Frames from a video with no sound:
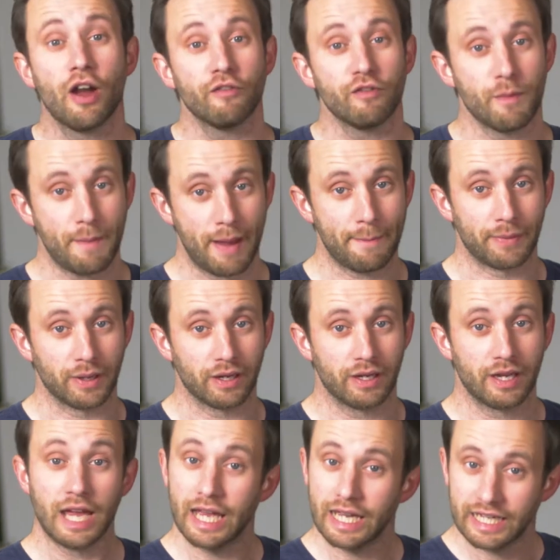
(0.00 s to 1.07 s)
Remember,
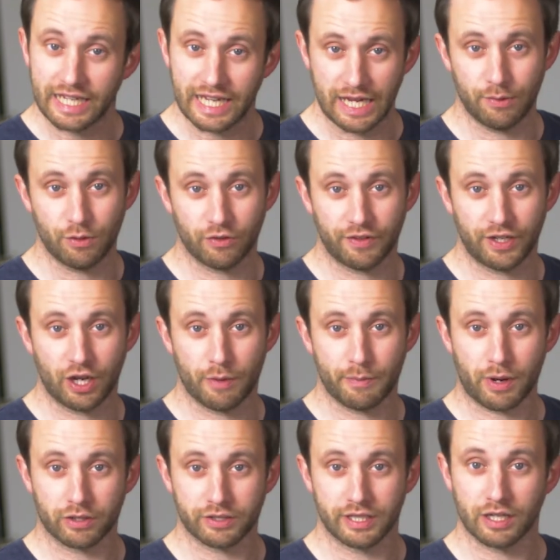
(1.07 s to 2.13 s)
keep your video
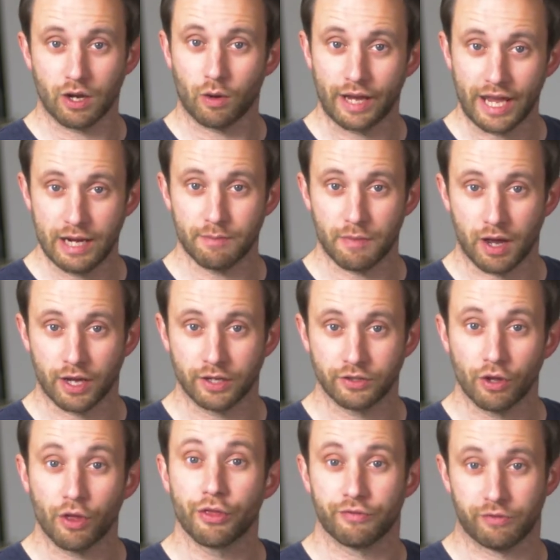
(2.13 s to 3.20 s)
marketing goal in mind
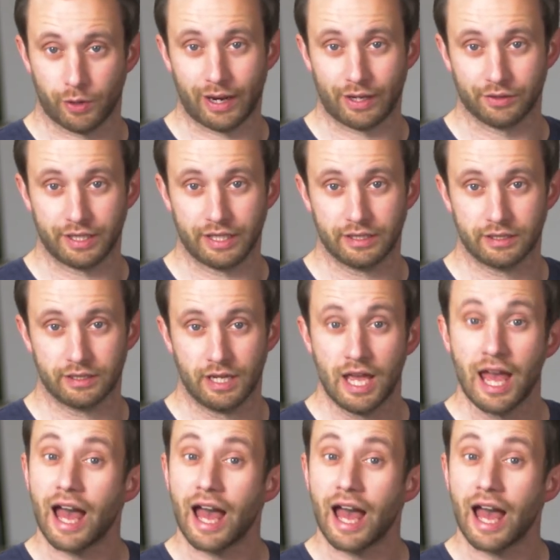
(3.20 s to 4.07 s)
throughout this,